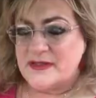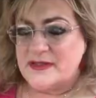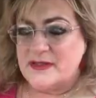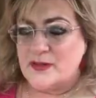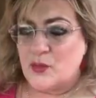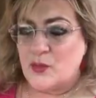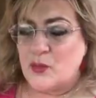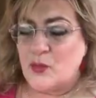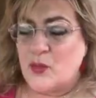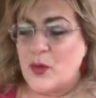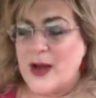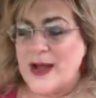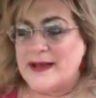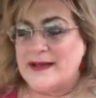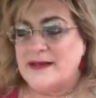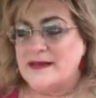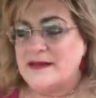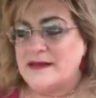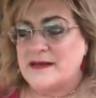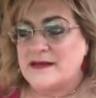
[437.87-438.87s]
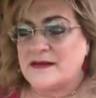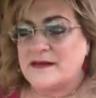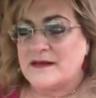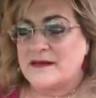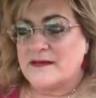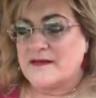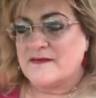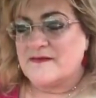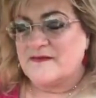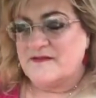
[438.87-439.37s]
the white
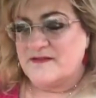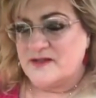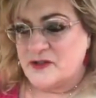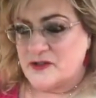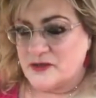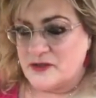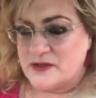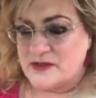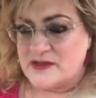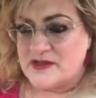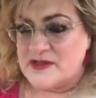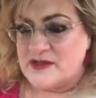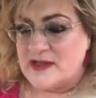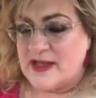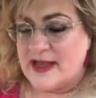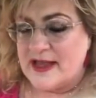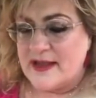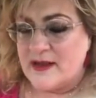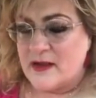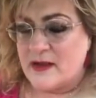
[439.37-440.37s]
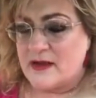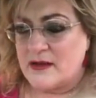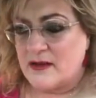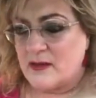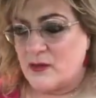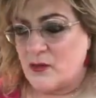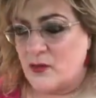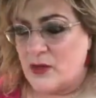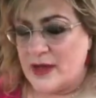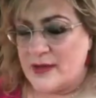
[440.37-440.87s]
foods like
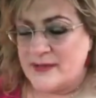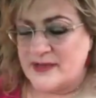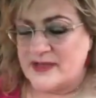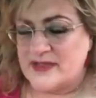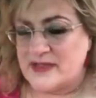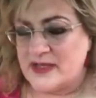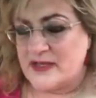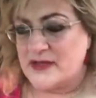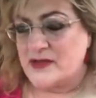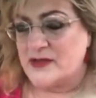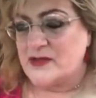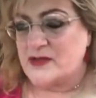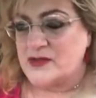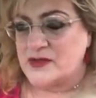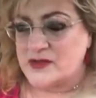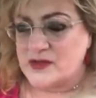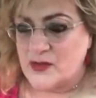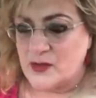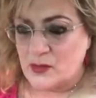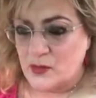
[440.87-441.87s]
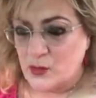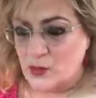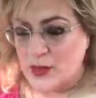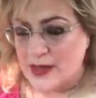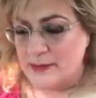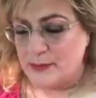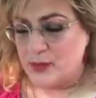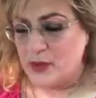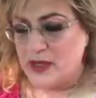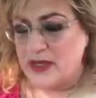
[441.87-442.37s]
white potatoes,
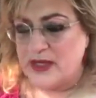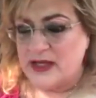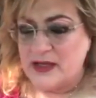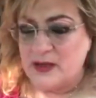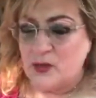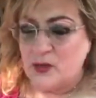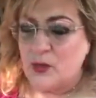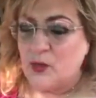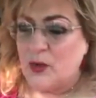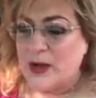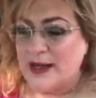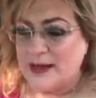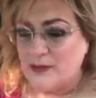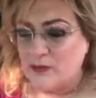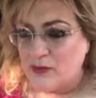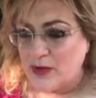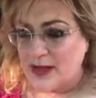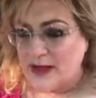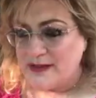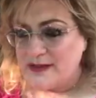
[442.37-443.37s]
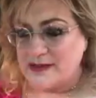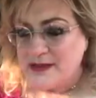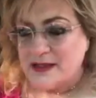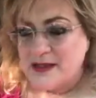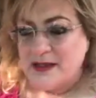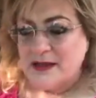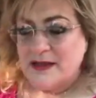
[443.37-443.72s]
white bread, white rice,